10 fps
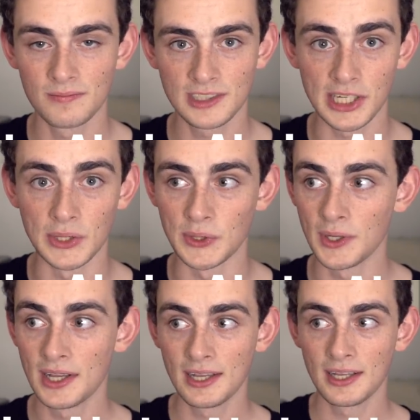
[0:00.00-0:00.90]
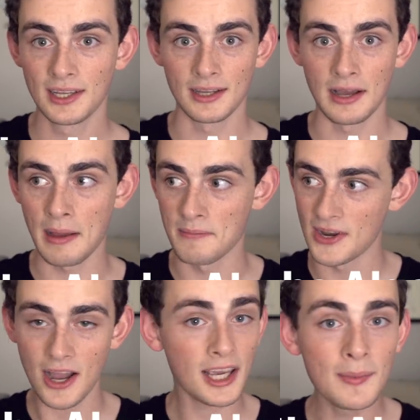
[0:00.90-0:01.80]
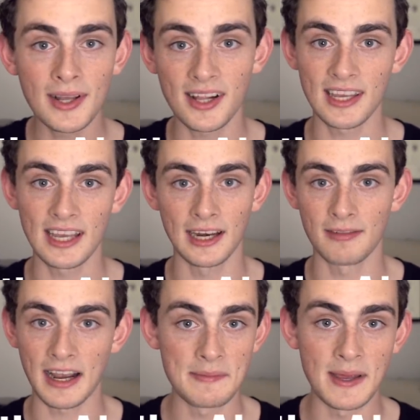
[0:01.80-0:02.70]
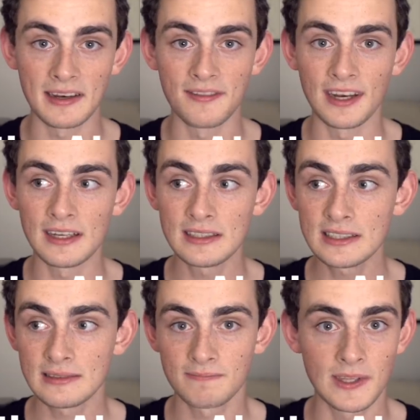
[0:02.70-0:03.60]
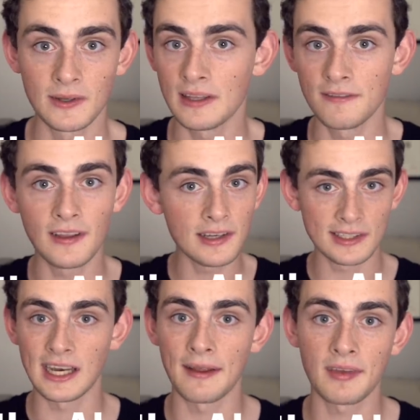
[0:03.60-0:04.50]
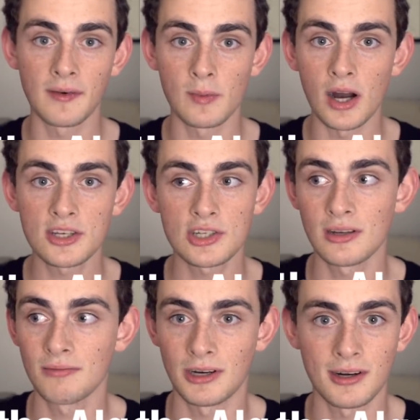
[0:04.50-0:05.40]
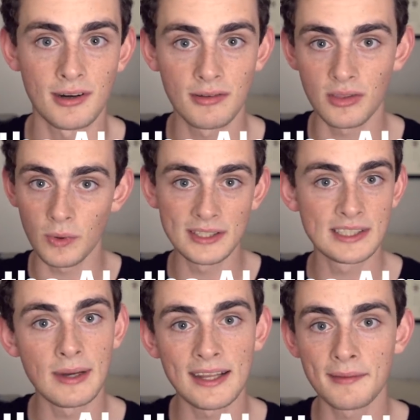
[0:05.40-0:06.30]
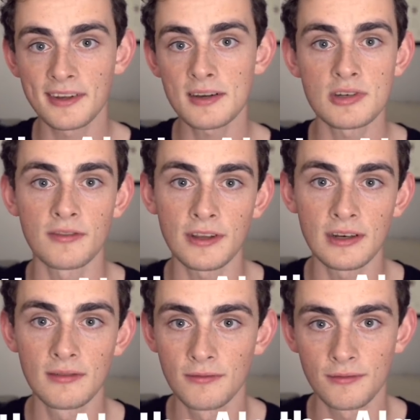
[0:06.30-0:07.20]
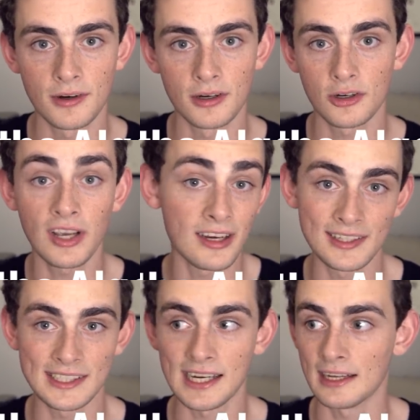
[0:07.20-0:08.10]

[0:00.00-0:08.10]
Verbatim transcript: So I'm not going to be clicking any recommended videos. The only videos that I'm going to be watching are the ones in my subscription feed for creators that